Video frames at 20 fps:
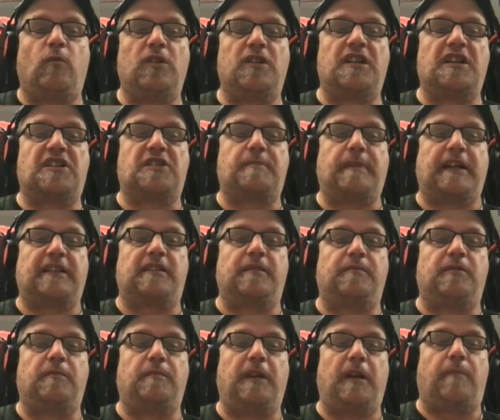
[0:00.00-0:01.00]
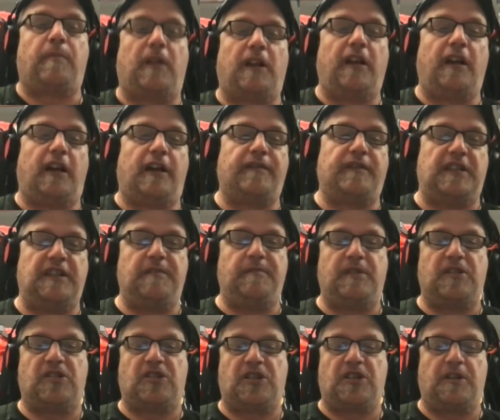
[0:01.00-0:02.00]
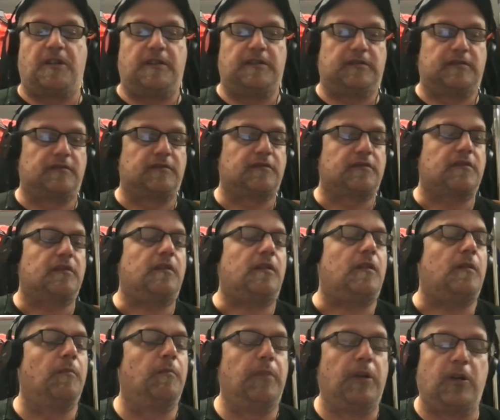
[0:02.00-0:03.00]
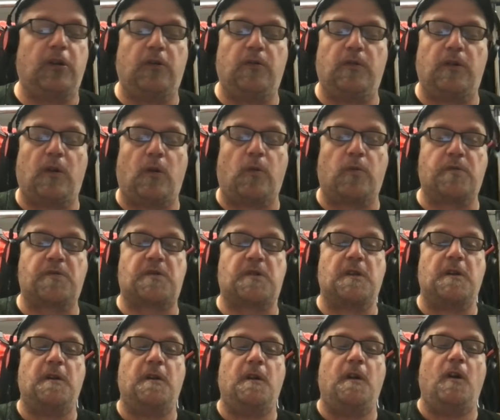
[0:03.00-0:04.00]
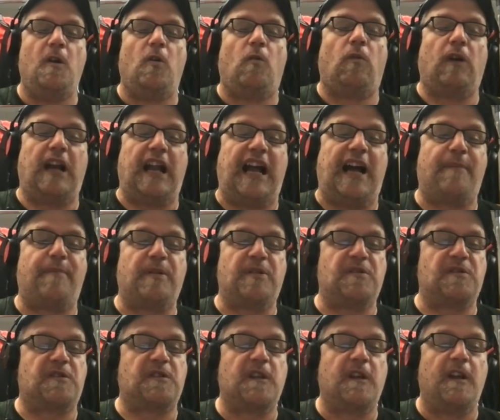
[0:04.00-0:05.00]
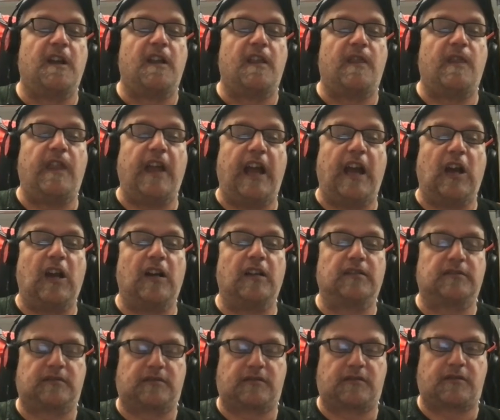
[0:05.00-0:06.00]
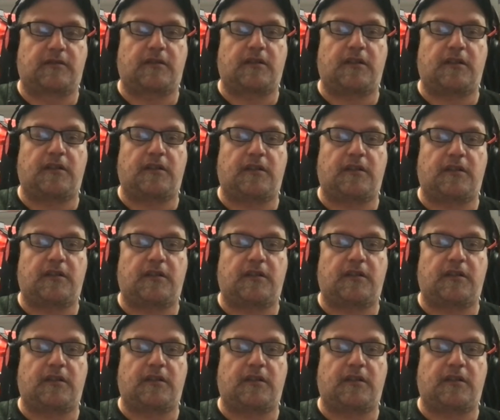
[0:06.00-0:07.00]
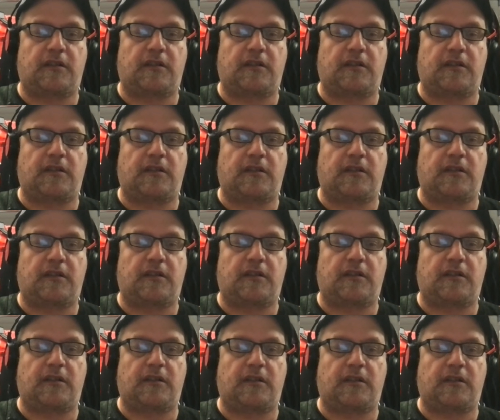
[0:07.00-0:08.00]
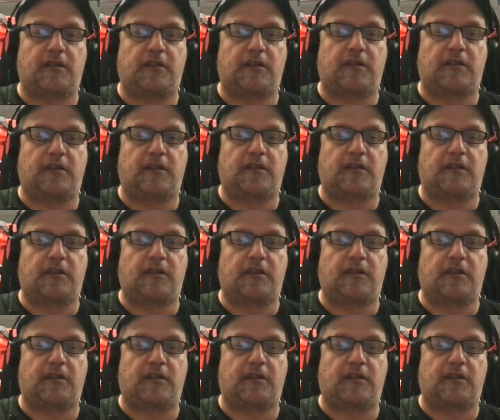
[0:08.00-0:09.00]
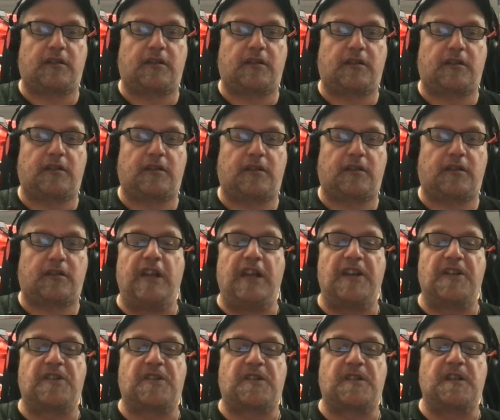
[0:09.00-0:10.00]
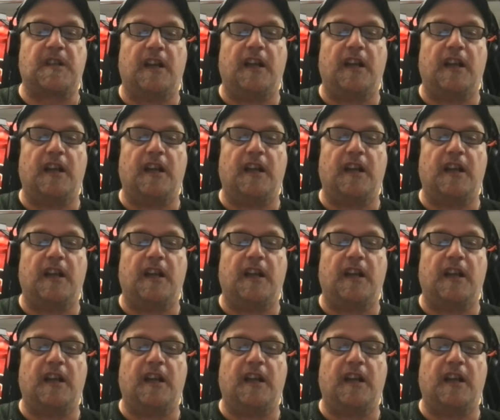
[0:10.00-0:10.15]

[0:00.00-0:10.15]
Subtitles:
expect them to be a playoff team this year, but who knows what happens there. So the Blackhawks, in terms of the wild card part of this,